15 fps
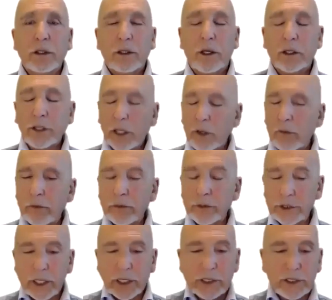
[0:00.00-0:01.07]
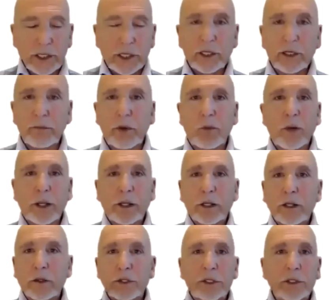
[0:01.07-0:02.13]
I don't know if it was Zig Ziglar, but one of
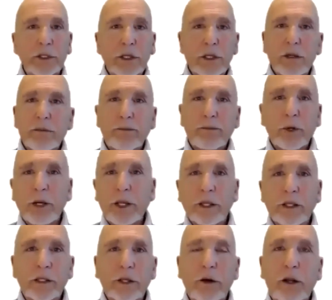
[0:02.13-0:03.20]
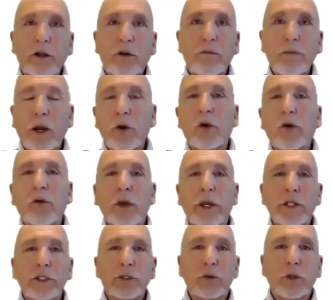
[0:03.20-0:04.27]
those brilliant kind of
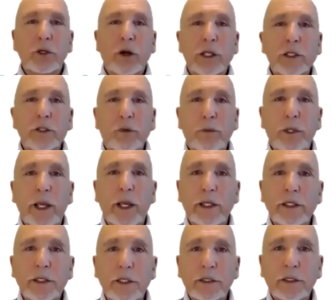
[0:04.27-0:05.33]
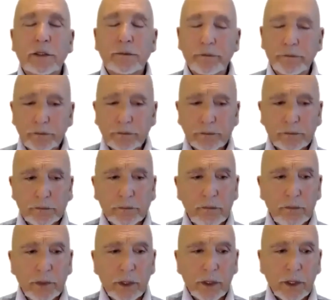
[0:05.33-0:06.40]
motivational guys from the 80s.
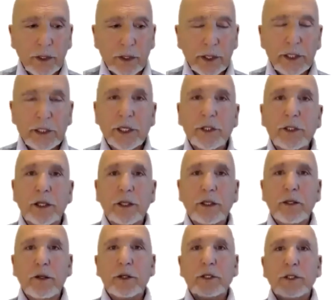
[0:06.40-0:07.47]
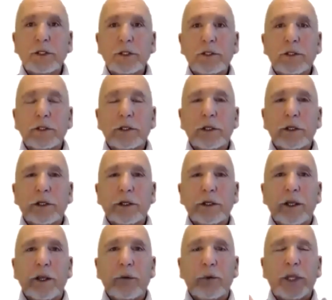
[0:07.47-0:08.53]
He said, you can,
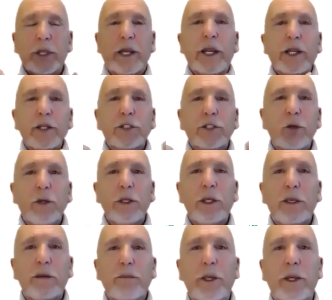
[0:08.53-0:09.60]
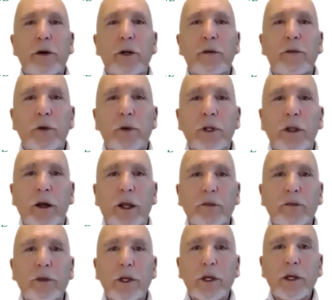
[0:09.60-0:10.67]
within a 2-year period of your
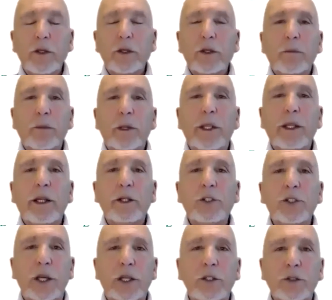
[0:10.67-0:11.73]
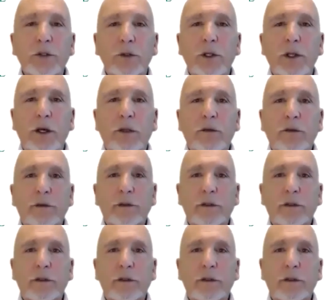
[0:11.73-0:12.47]
life, you completely change your life.